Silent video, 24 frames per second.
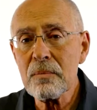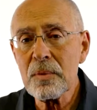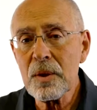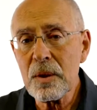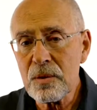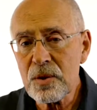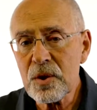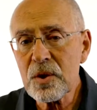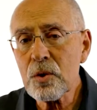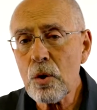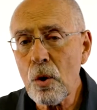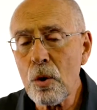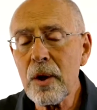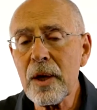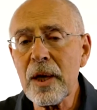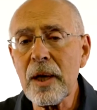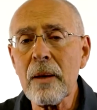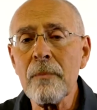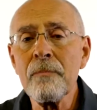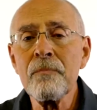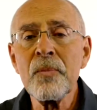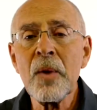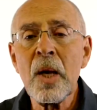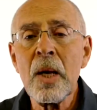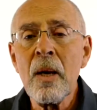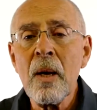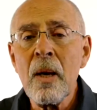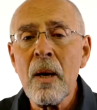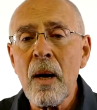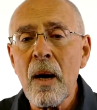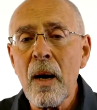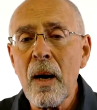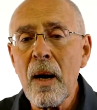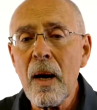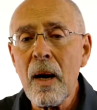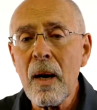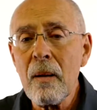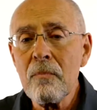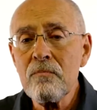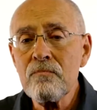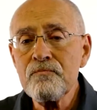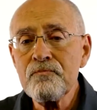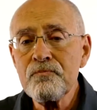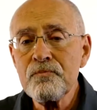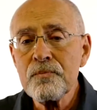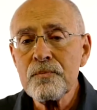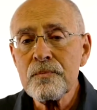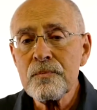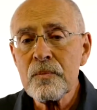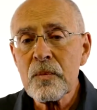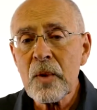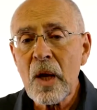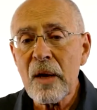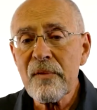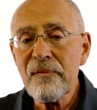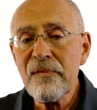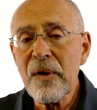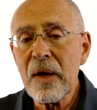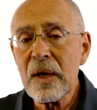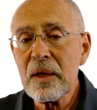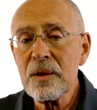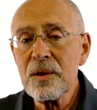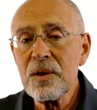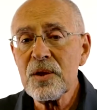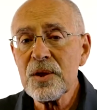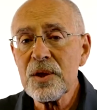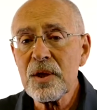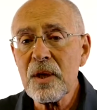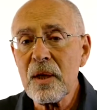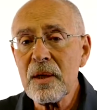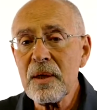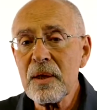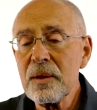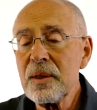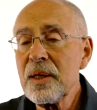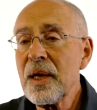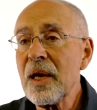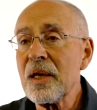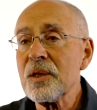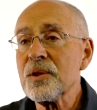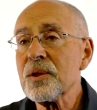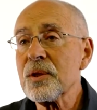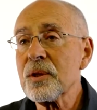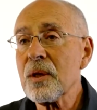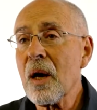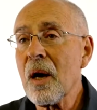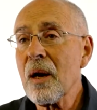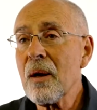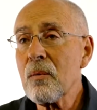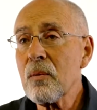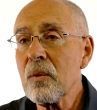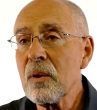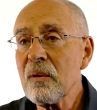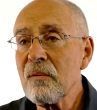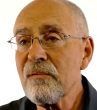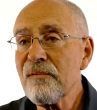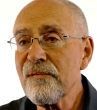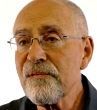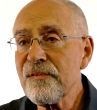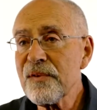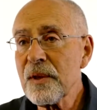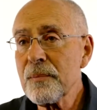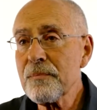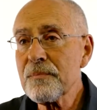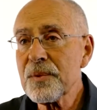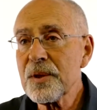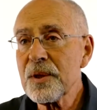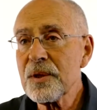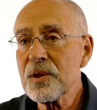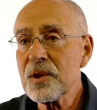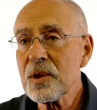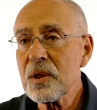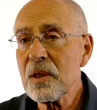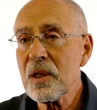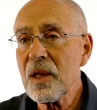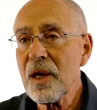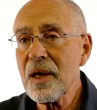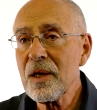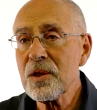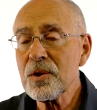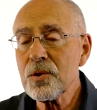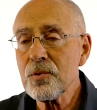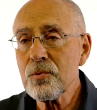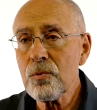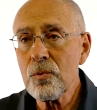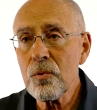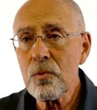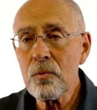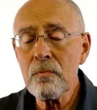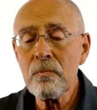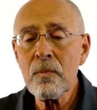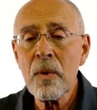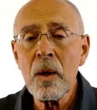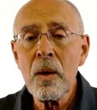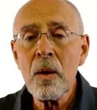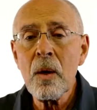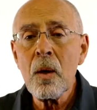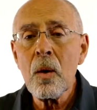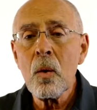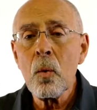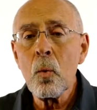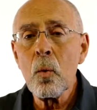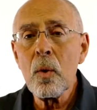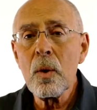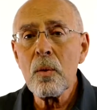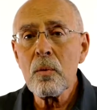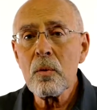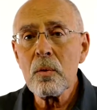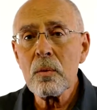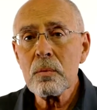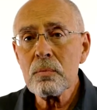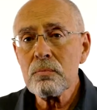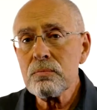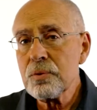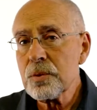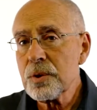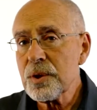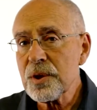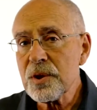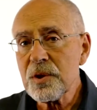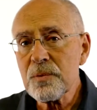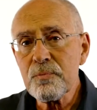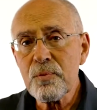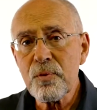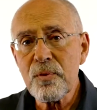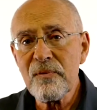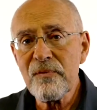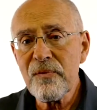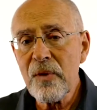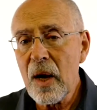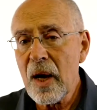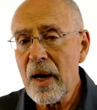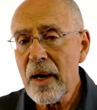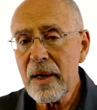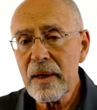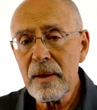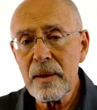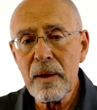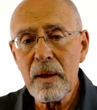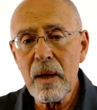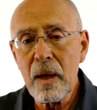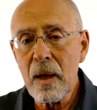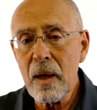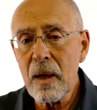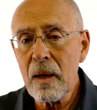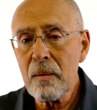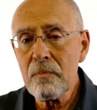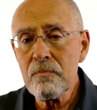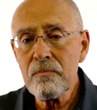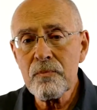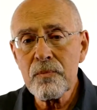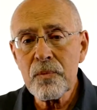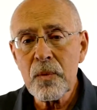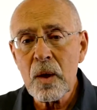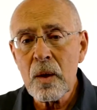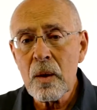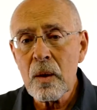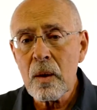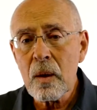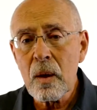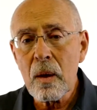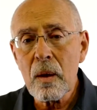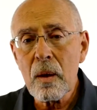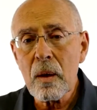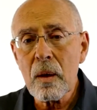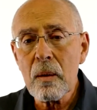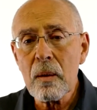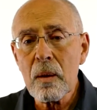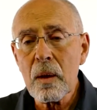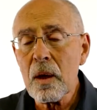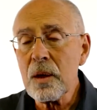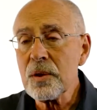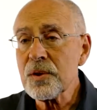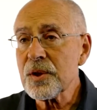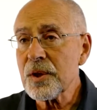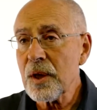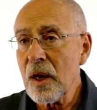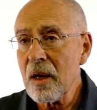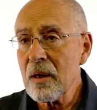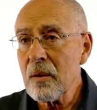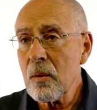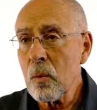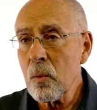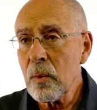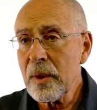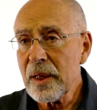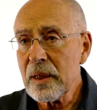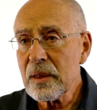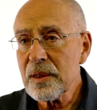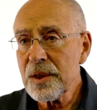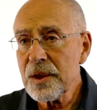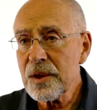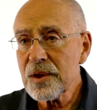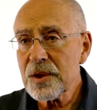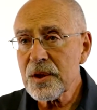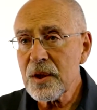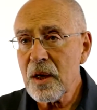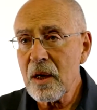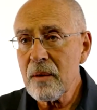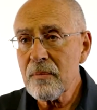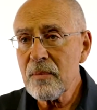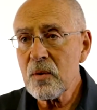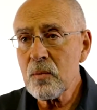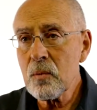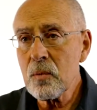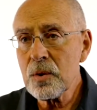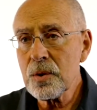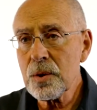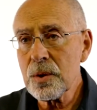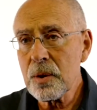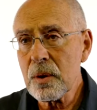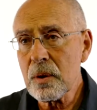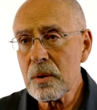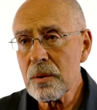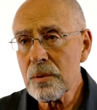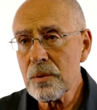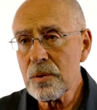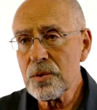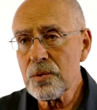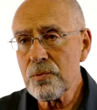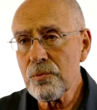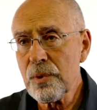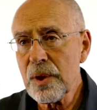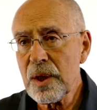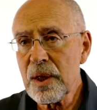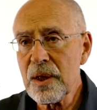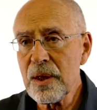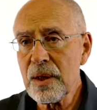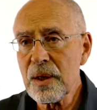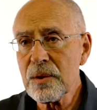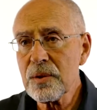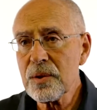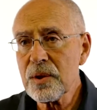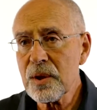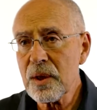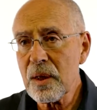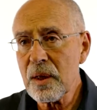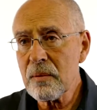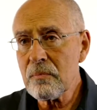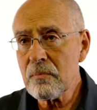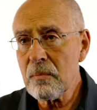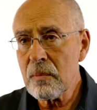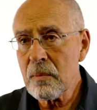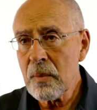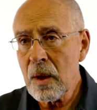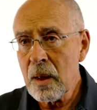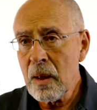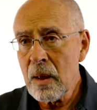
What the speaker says: starting, I finally decided, yes, I will flip this classroom. We will just provide a weekly assignment, which includes readings and